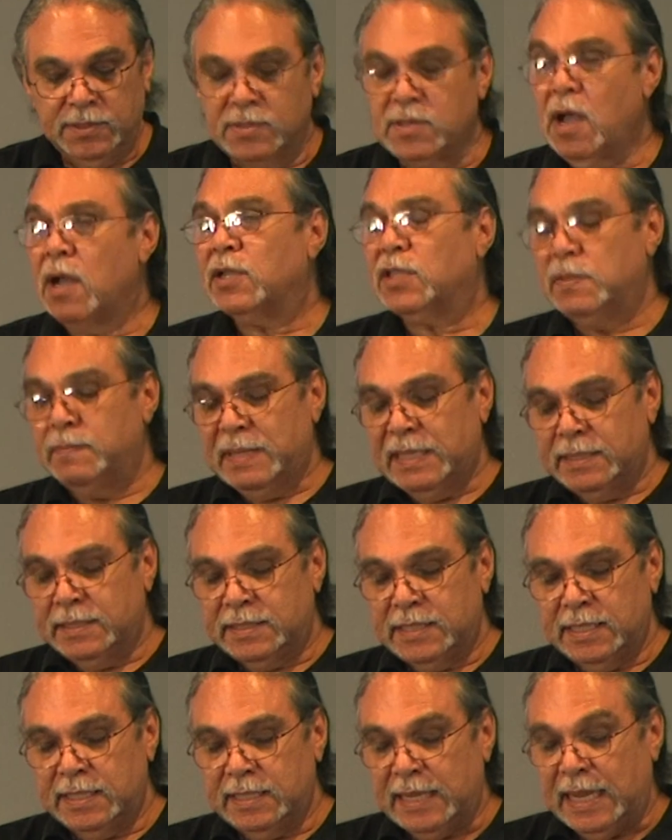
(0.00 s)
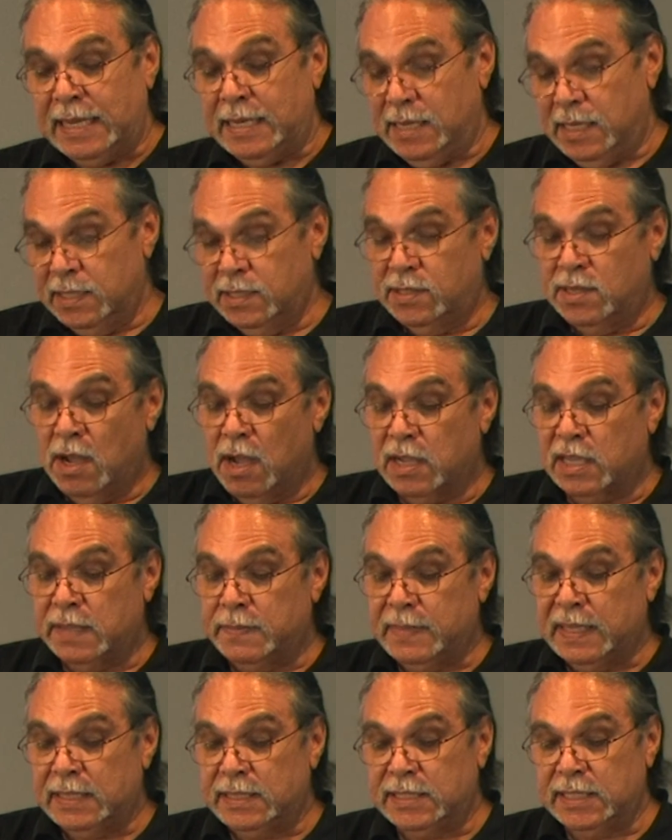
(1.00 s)
Documented and
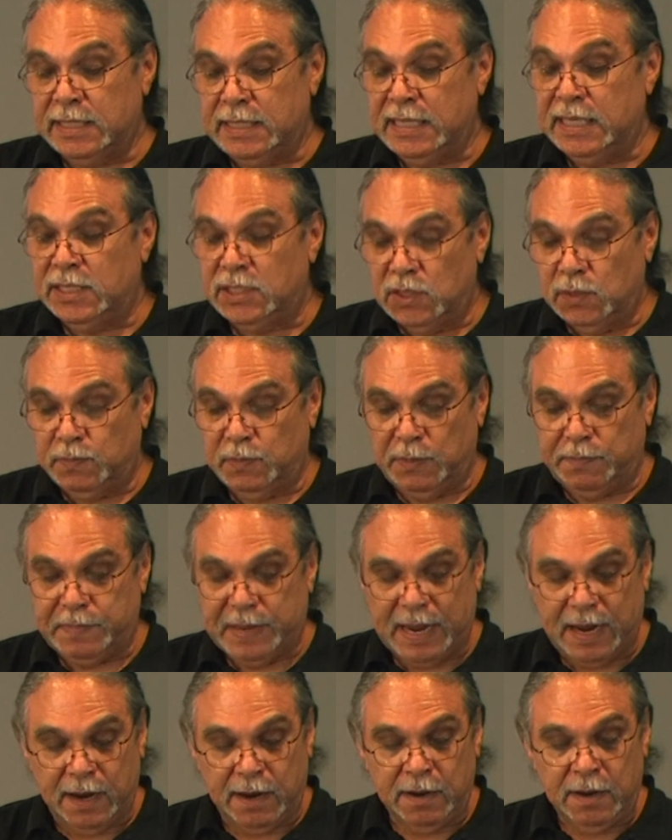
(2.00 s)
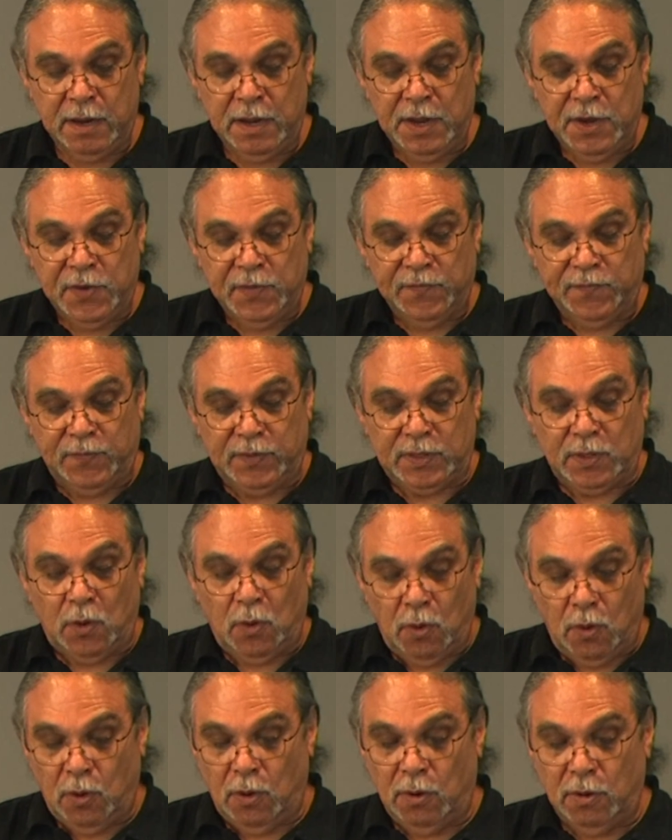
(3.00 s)
undocumented need to prepare for
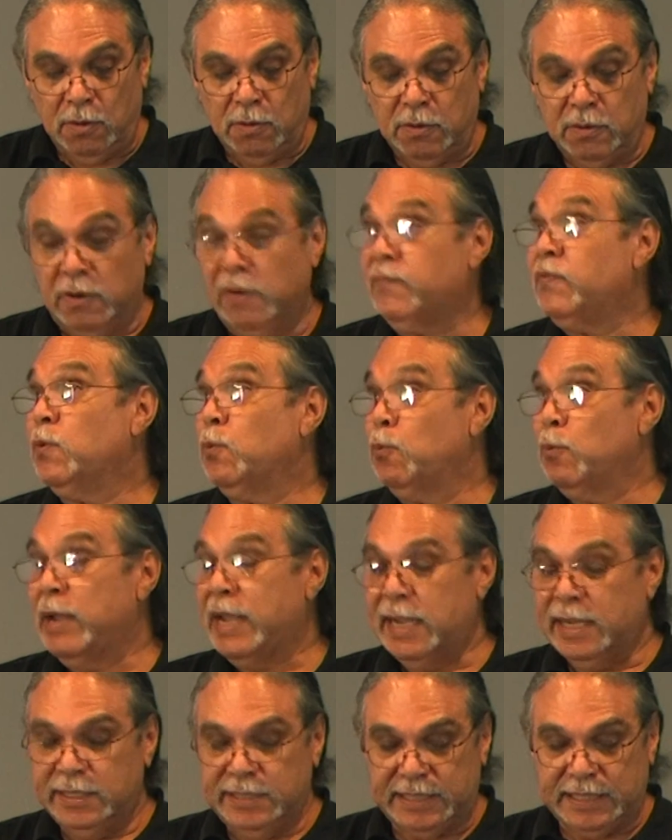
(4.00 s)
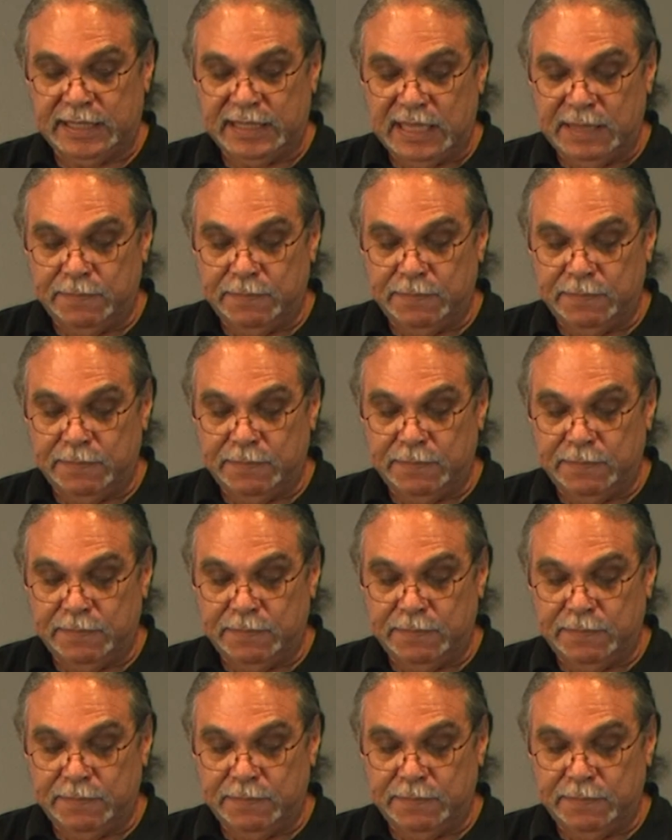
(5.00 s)
the horror of the raids and